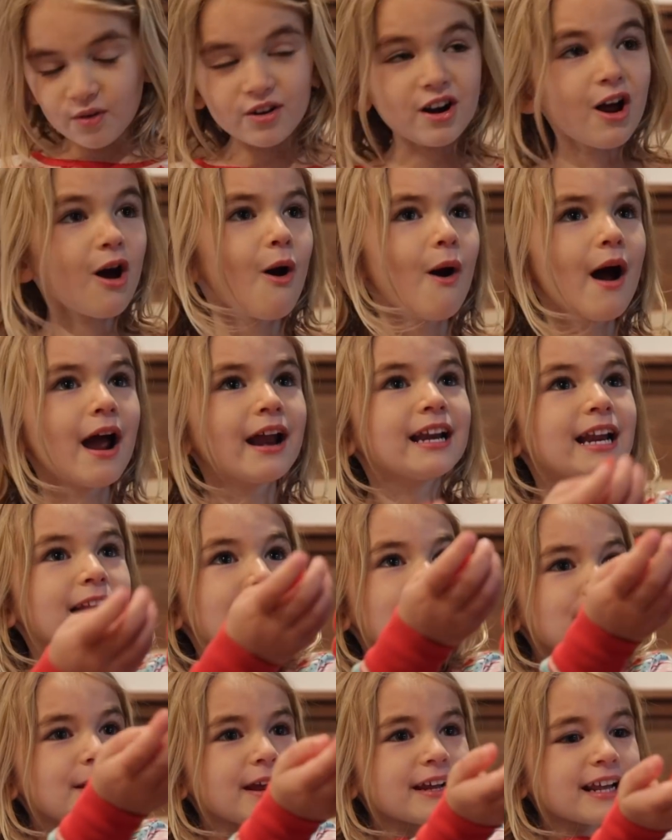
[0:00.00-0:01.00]
no,
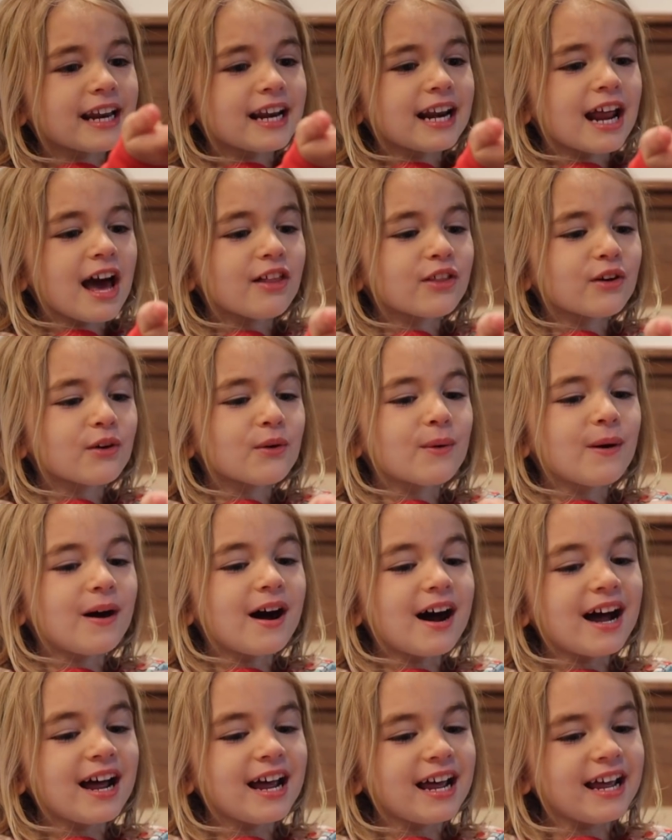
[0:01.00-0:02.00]

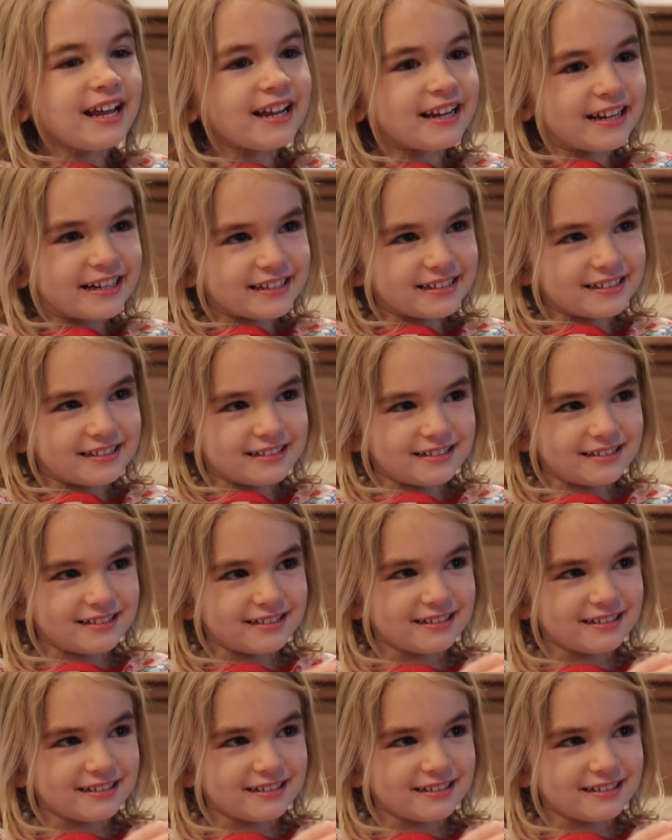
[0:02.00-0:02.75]
I need to make another one.